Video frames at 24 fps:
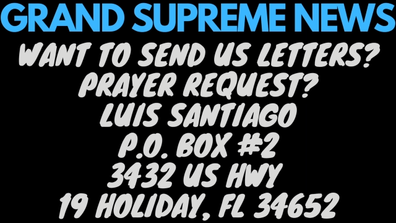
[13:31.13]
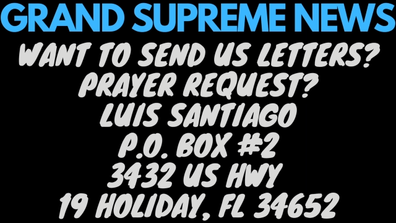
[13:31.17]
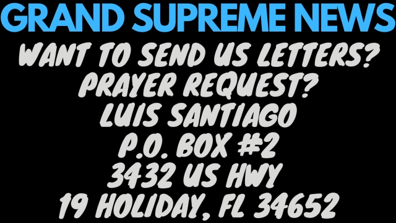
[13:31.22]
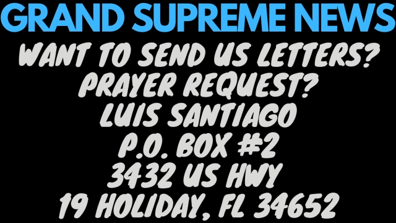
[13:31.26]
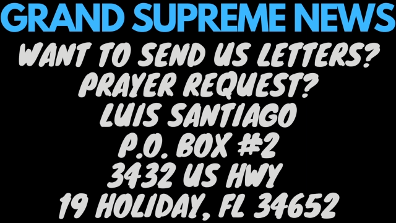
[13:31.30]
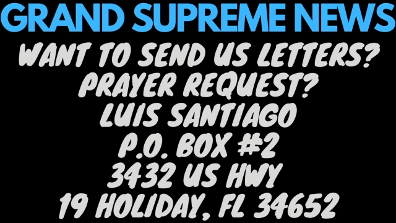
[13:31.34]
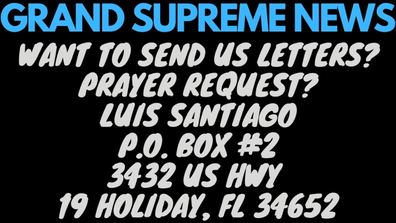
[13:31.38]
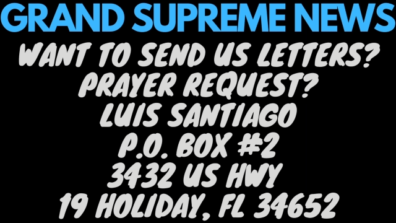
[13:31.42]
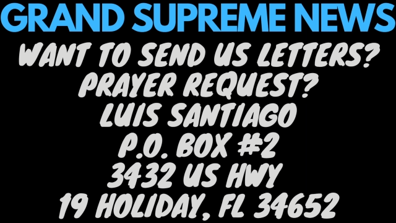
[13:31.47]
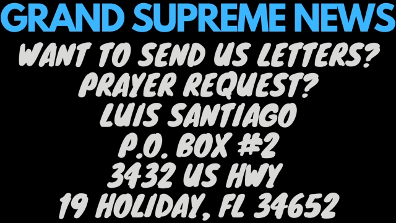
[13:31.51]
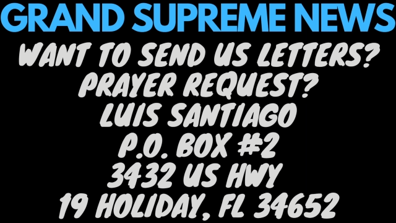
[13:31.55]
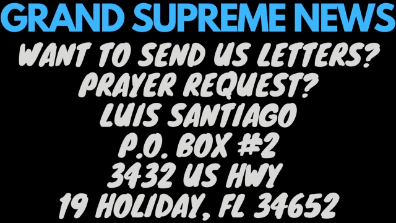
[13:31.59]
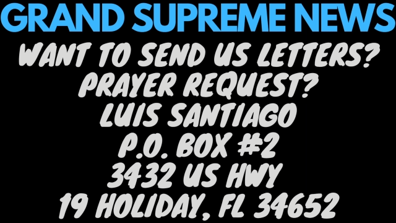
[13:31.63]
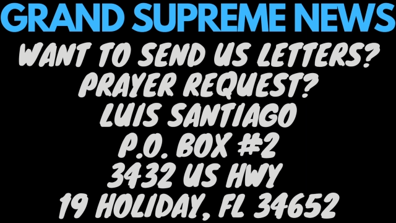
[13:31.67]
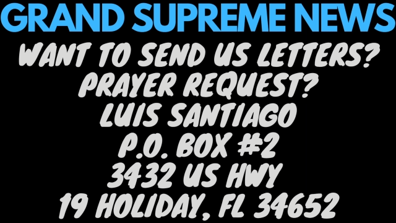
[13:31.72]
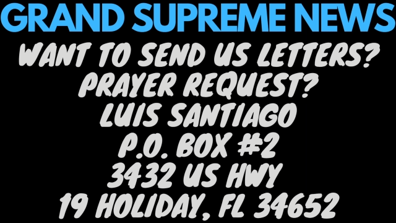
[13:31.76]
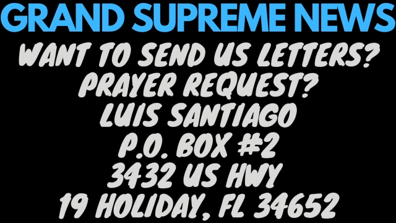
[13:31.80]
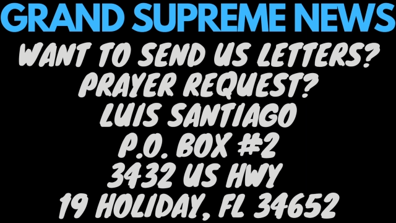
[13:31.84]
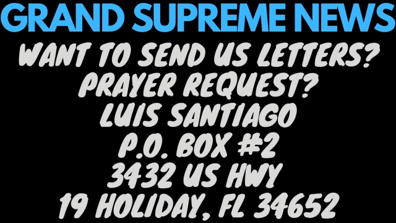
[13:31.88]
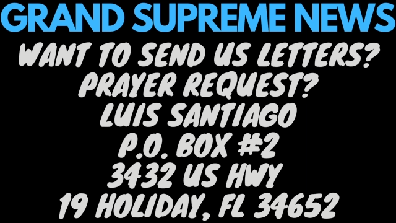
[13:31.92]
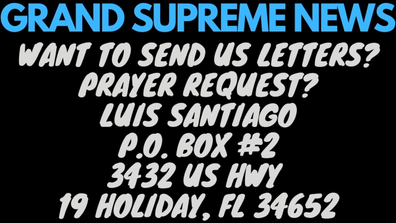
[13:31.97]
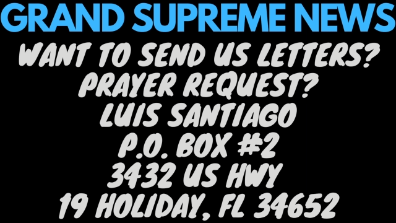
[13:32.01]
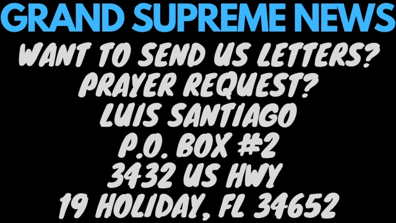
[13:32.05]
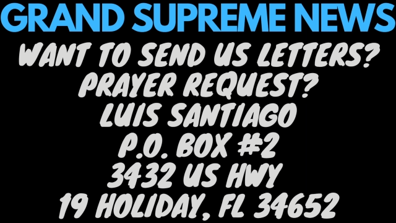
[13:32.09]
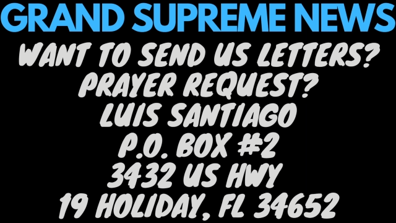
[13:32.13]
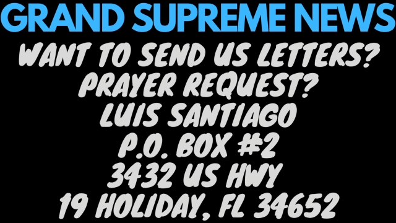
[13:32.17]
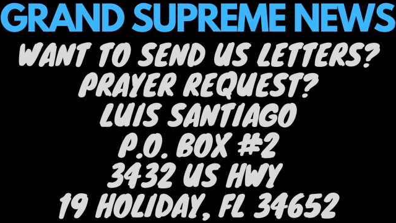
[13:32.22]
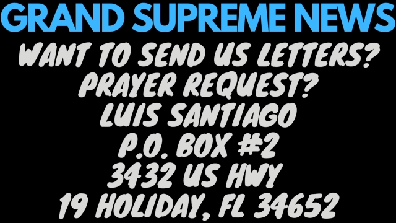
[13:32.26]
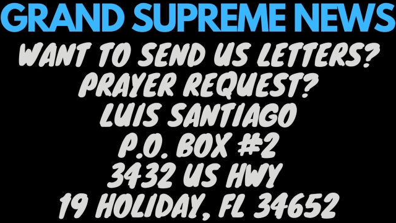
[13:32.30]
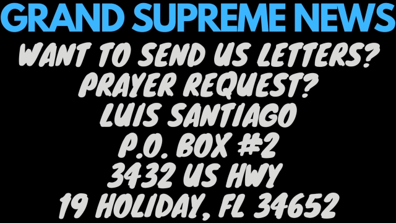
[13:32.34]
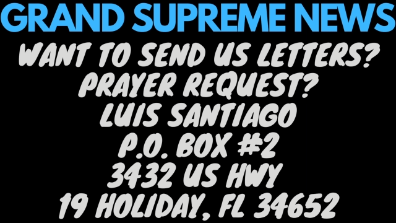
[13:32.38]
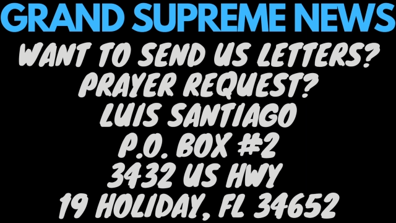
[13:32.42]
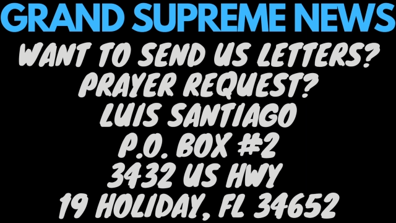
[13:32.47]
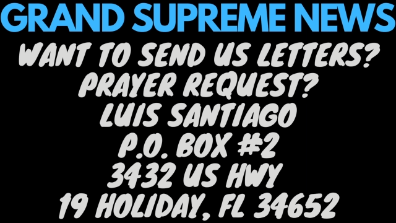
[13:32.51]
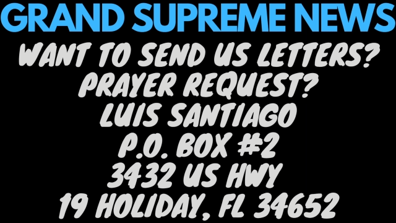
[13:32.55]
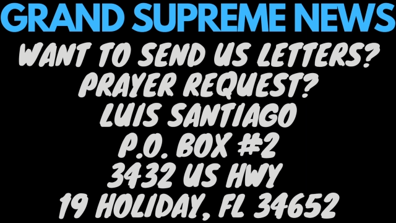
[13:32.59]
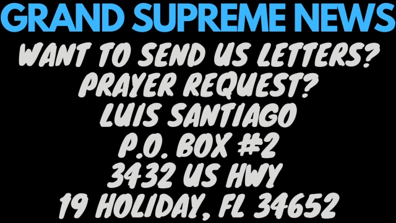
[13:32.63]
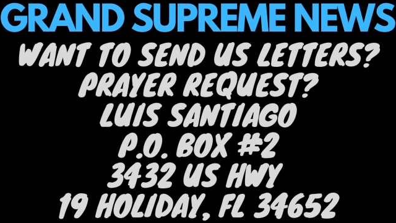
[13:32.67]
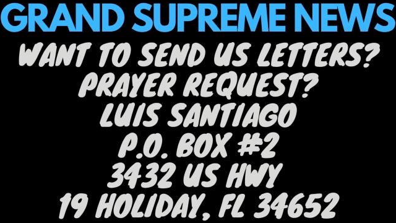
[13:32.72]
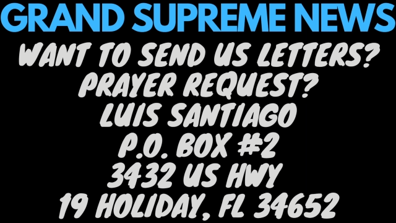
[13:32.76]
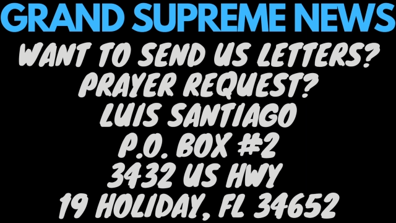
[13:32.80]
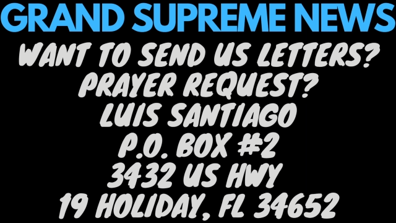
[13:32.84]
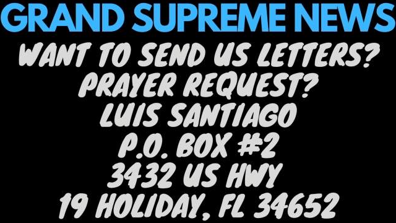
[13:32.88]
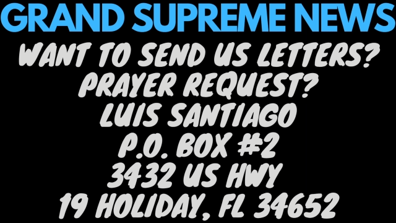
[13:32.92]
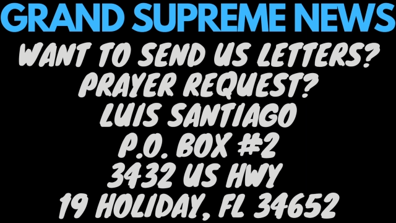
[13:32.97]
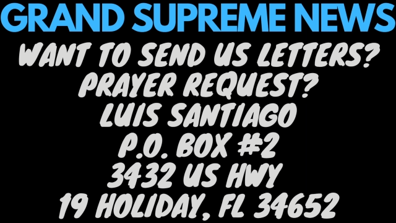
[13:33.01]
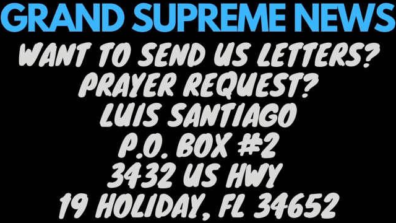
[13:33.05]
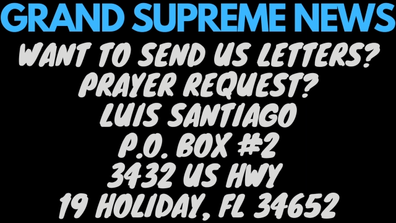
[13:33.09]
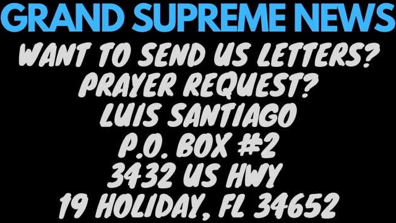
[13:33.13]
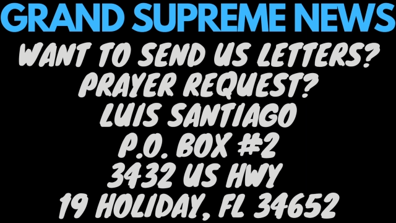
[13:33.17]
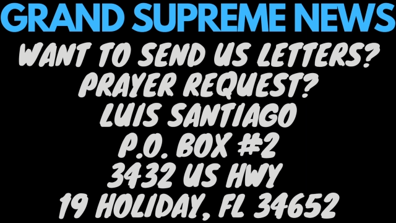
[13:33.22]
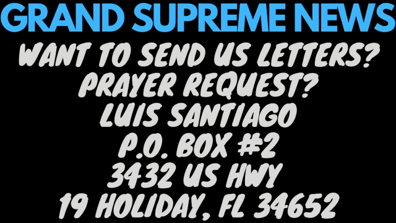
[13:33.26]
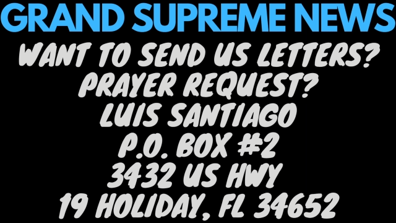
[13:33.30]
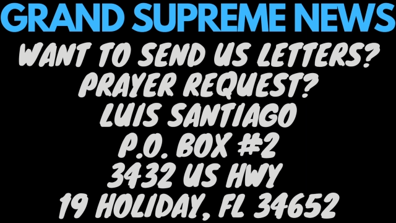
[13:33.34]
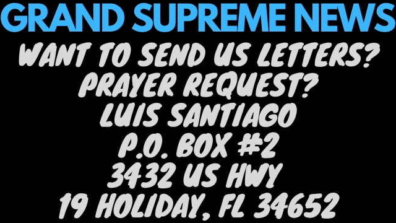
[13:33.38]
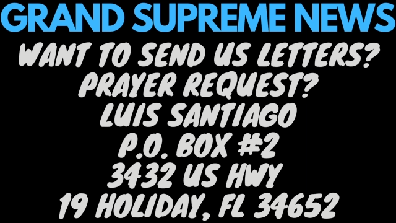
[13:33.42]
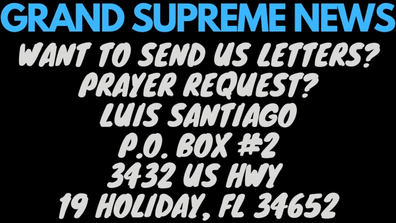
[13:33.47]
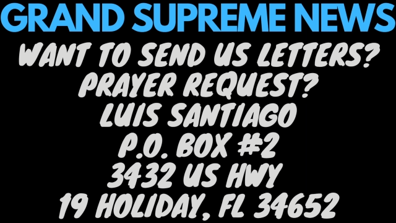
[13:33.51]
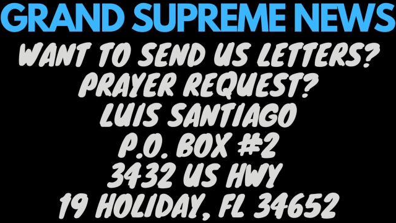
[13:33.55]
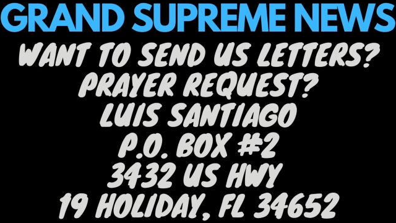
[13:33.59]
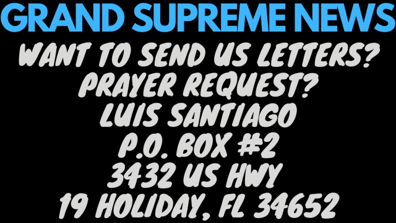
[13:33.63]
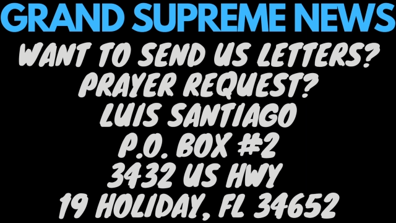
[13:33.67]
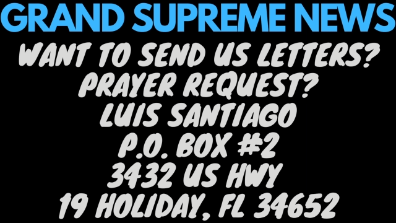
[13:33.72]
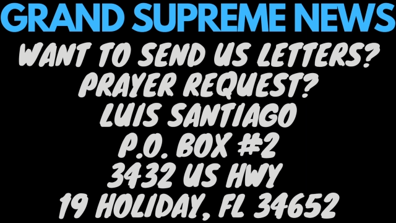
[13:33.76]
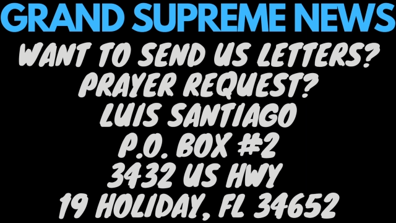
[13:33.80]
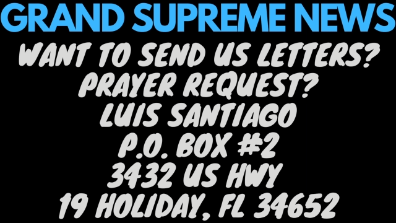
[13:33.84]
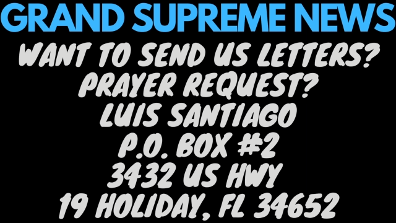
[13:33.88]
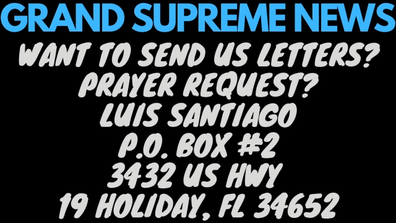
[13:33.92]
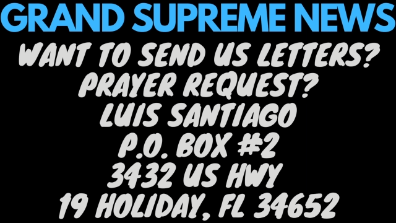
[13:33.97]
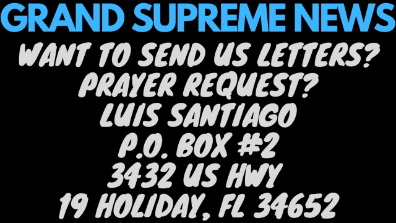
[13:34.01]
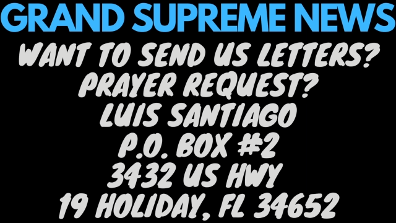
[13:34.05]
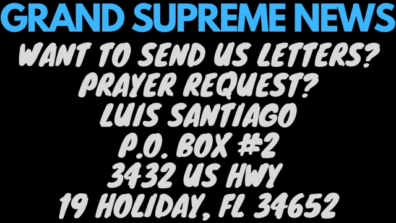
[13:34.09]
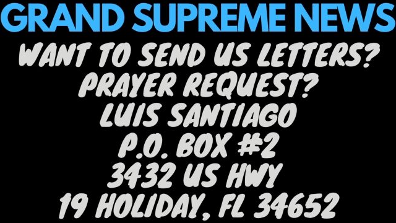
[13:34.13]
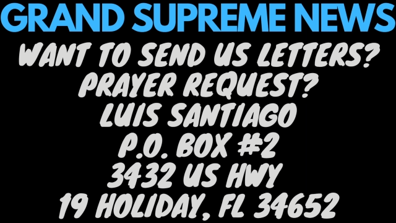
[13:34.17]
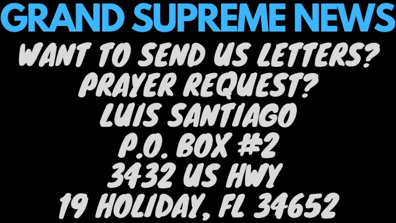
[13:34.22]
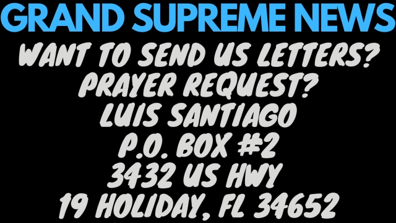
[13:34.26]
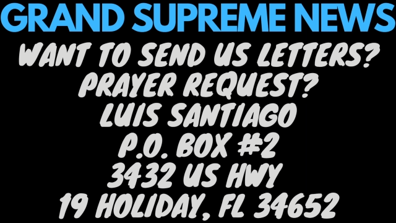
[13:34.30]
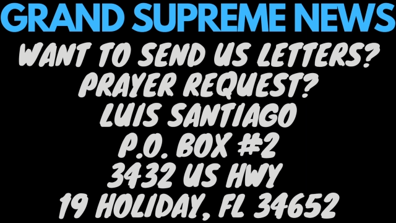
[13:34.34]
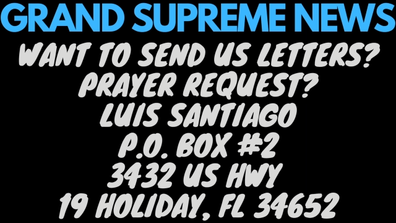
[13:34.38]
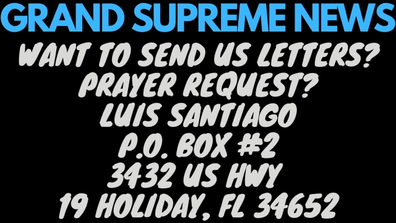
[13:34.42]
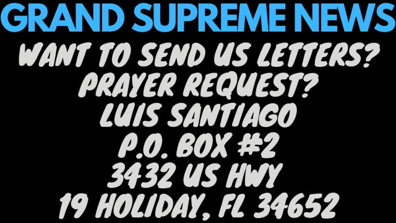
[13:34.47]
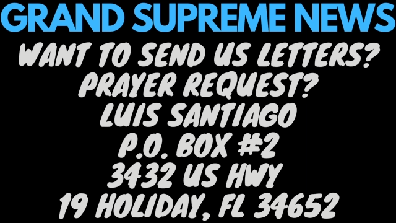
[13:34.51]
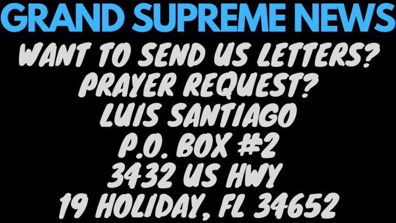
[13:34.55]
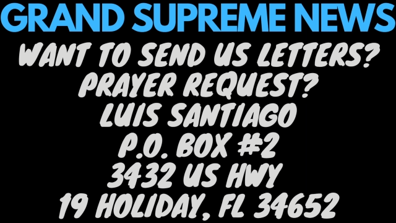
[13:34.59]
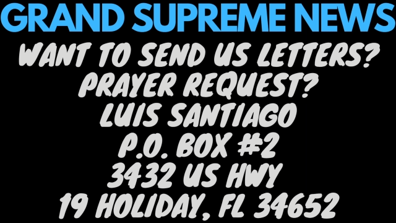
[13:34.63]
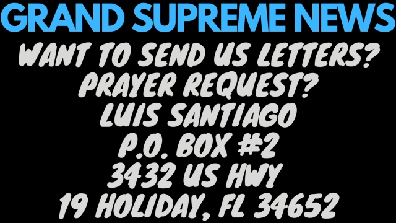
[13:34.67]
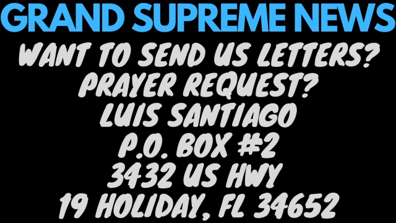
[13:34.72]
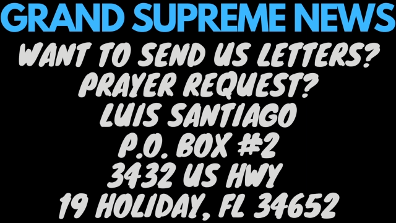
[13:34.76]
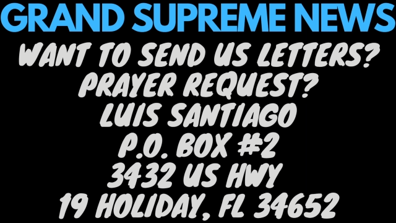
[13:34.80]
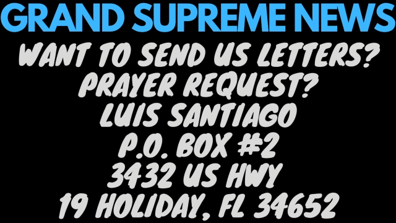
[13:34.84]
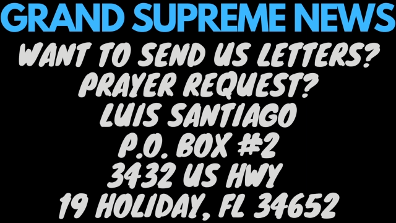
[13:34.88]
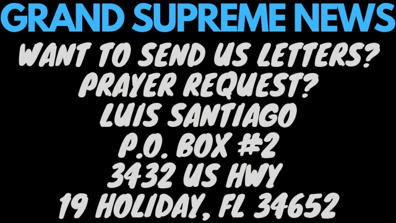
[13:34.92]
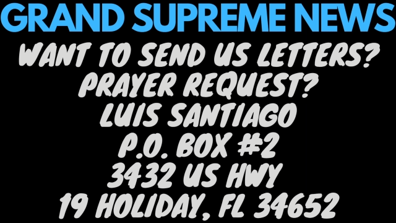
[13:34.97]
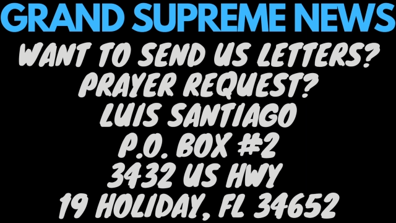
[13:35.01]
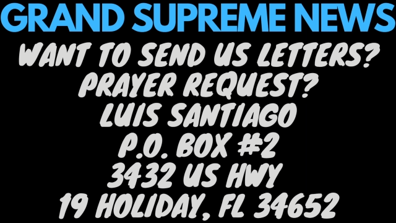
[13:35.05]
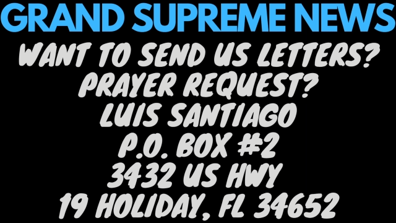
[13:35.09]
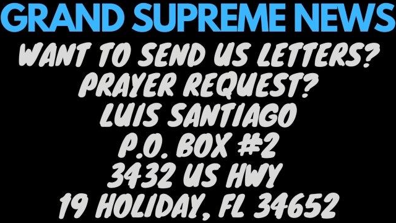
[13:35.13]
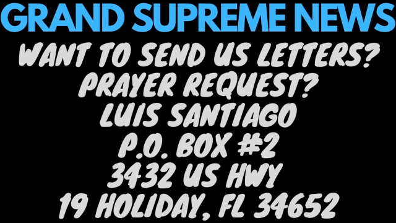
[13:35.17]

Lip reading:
No face is visible, so there are no lips to read.